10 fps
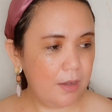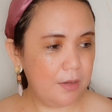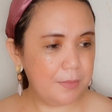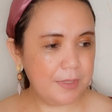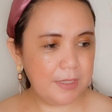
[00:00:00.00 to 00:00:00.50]

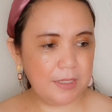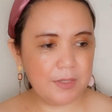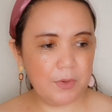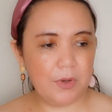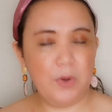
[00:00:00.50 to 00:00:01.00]
Let me see.
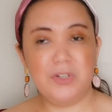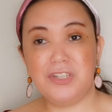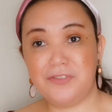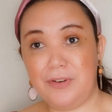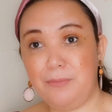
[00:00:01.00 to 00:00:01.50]
So Coach
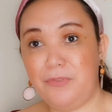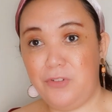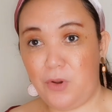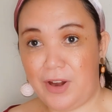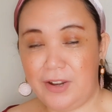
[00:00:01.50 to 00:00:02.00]
is from
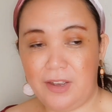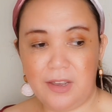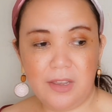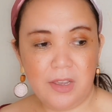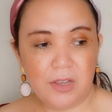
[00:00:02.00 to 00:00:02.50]

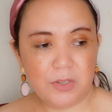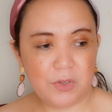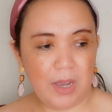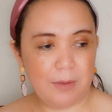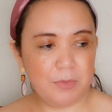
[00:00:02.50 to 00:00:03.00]
Florida.
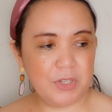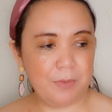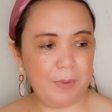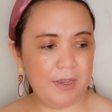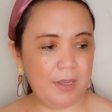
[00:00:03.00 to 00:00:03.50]
So I'm
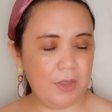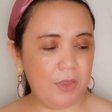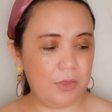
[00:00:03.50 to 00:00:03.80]
shipping it.